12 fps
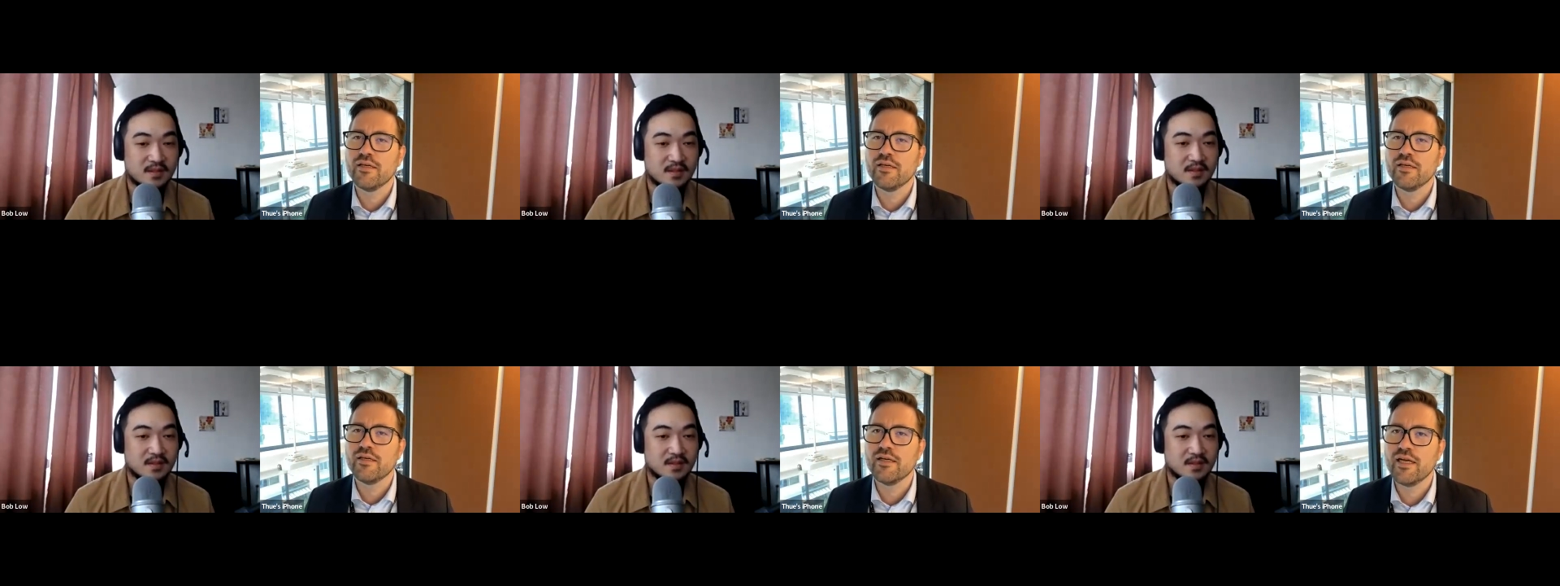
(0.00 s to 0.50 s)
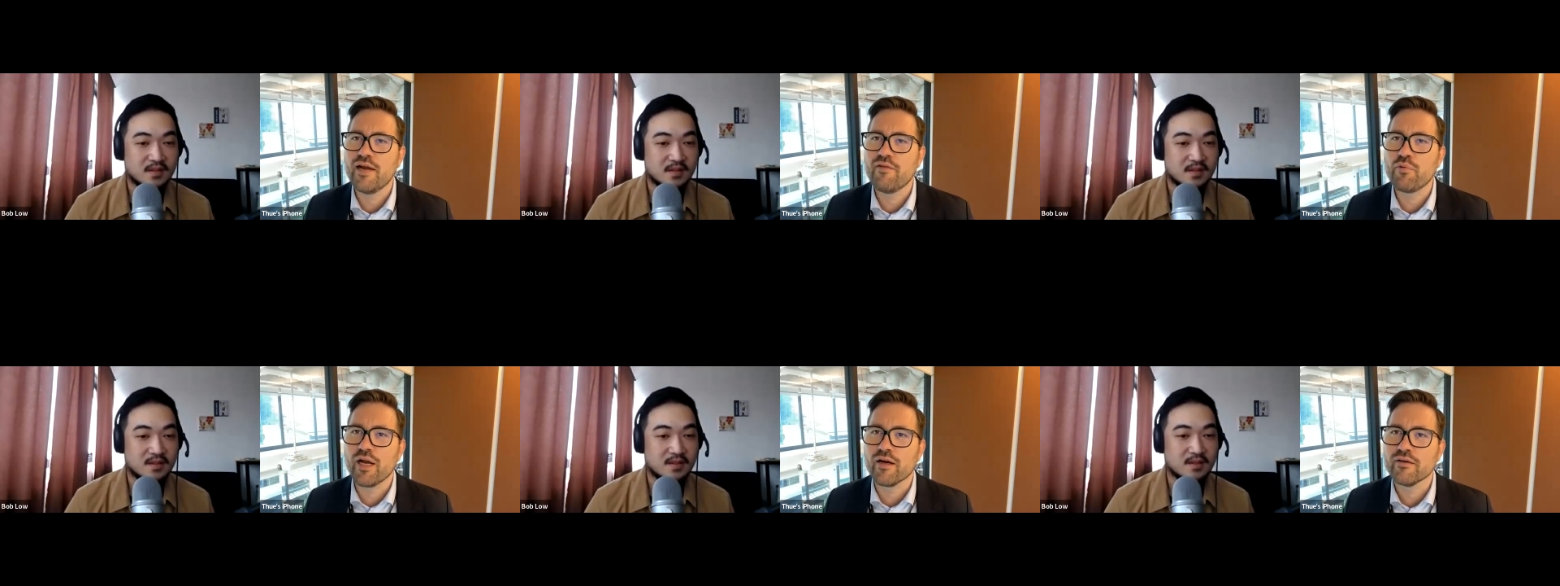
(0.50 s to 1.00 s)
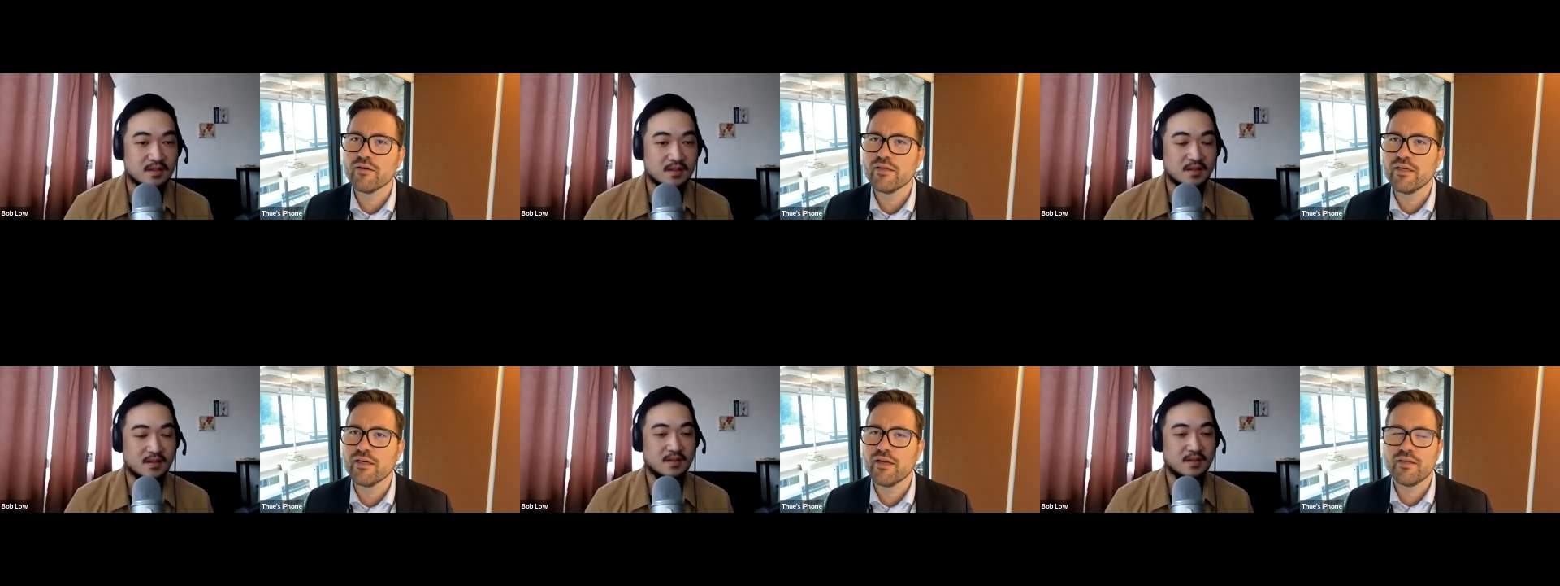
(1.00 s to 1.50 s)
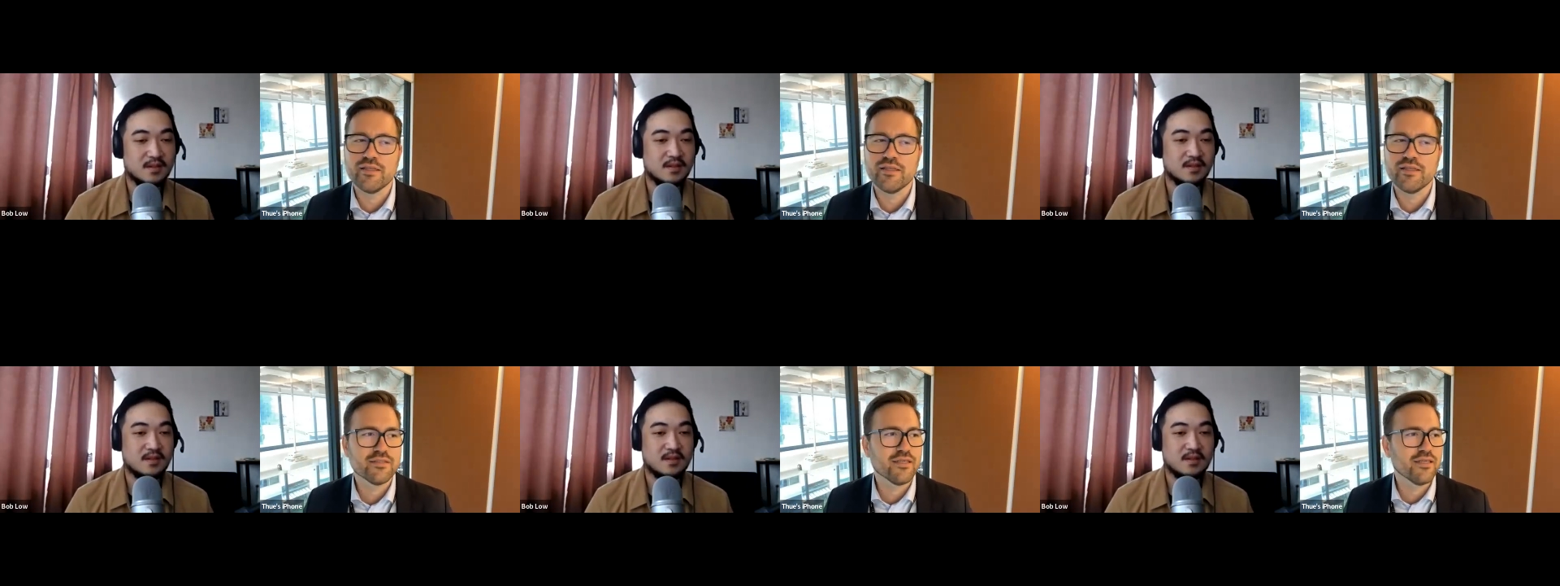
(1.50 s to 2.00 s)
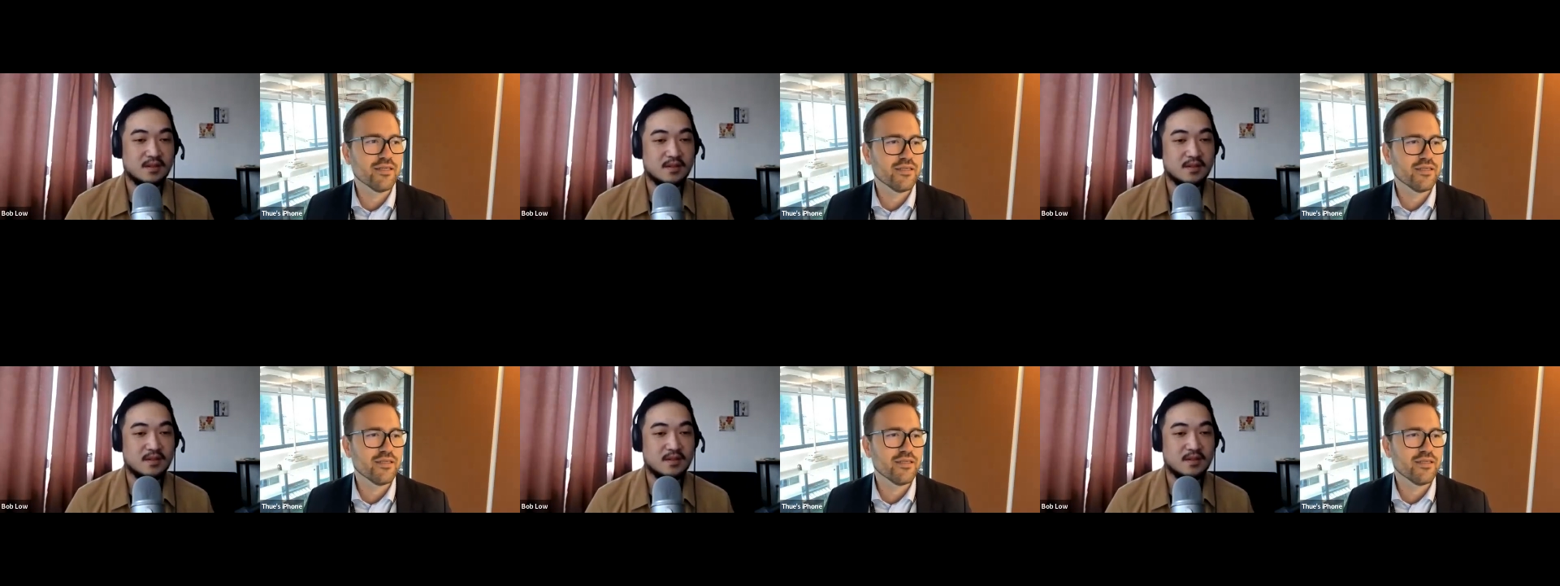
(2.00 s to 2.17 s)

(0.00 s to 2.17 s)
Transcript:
Speaker 1: uh, everywhere. Uh, I think